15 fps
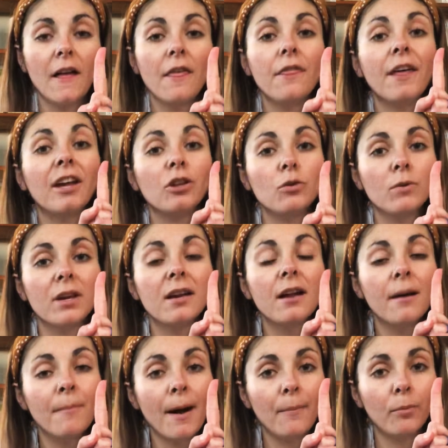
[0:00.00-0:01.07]
that you can
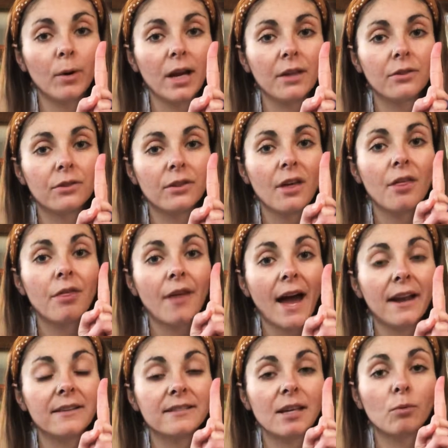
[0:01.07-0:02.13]
come up with
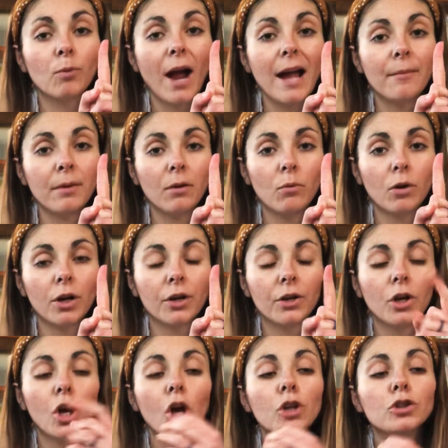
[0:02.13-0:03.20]
that is a rhyming word.
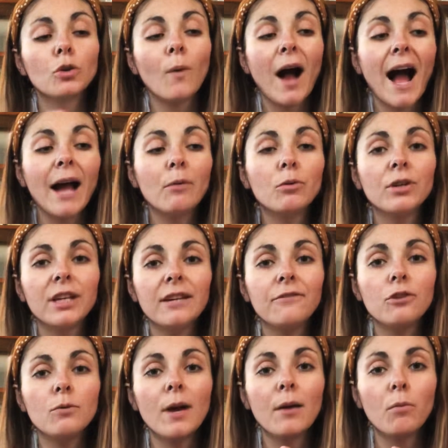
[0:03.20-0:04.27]
So I will give
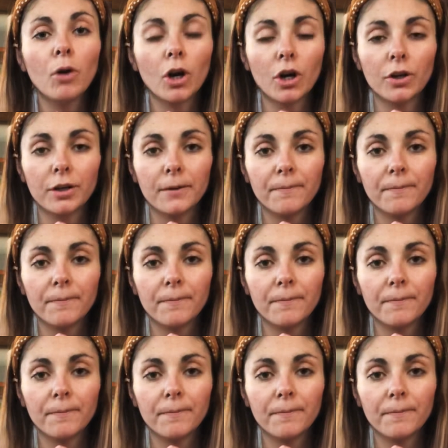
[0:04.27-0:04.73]
you a word.